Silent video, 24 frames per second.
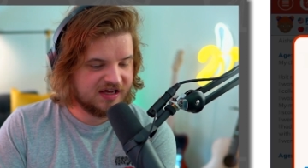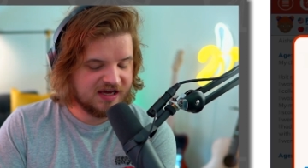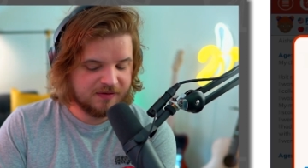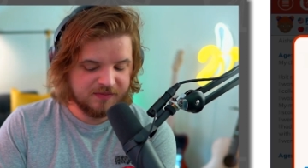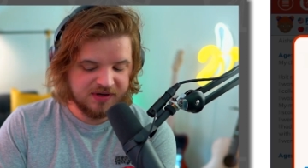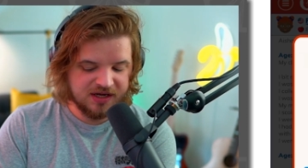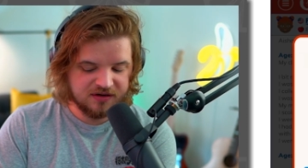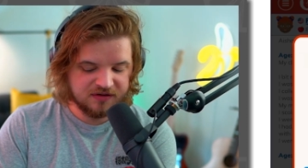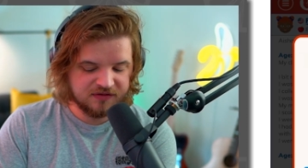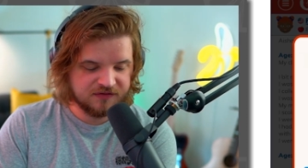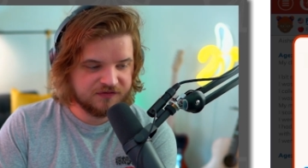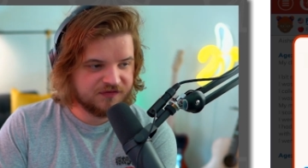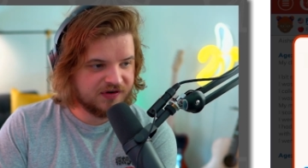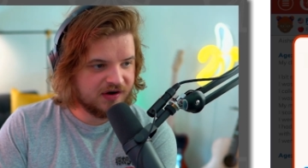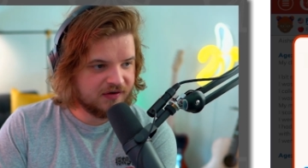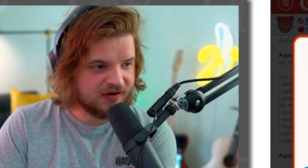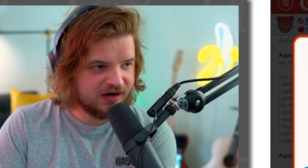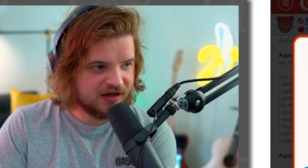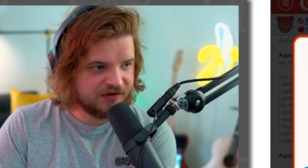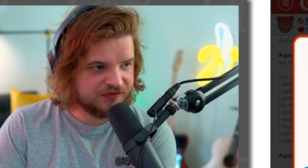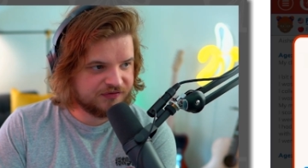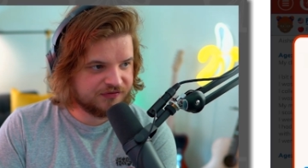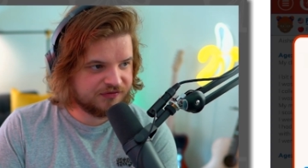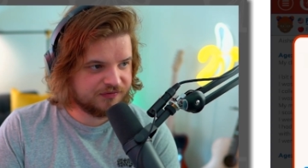I mean, fair
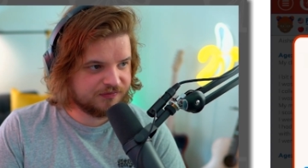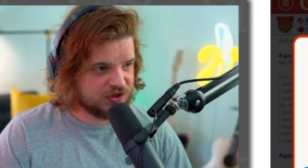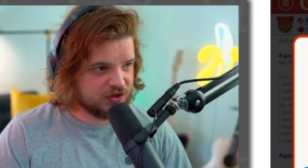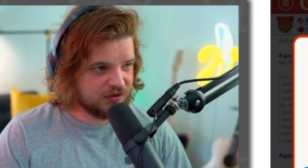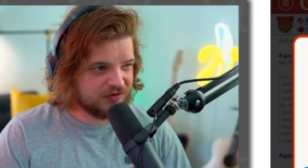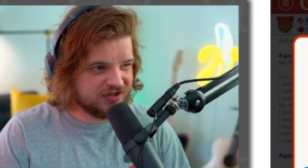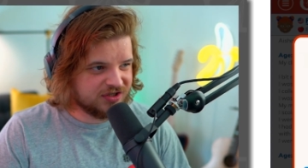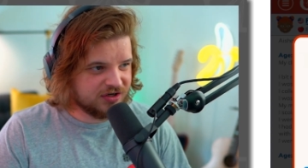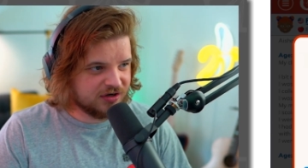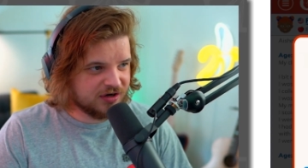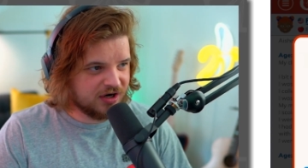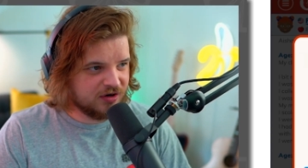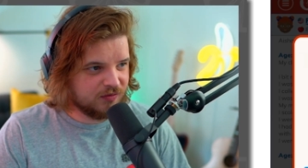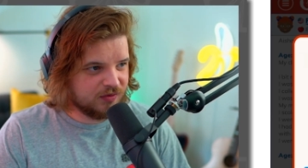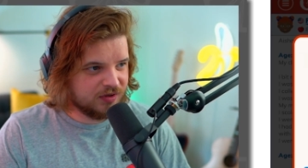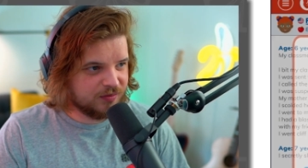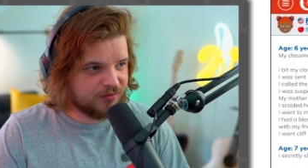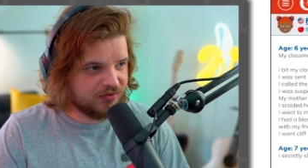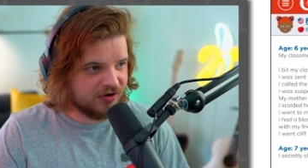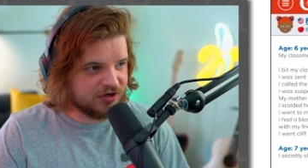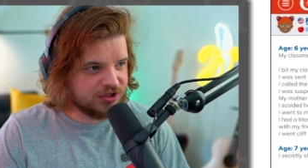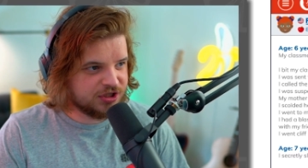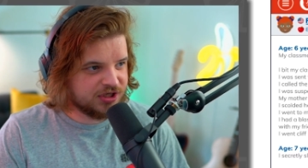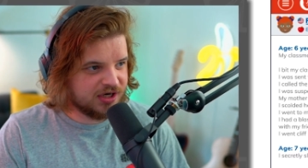enough. Sure, the doggo would
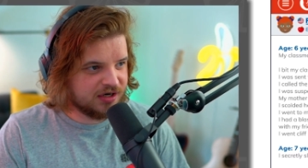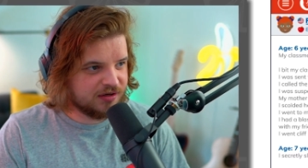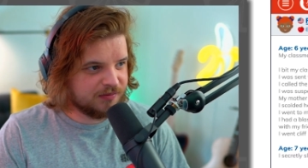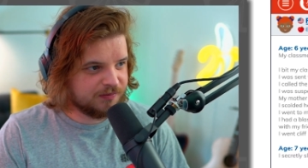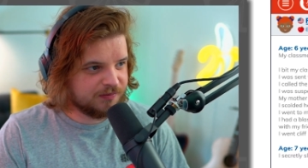appreciate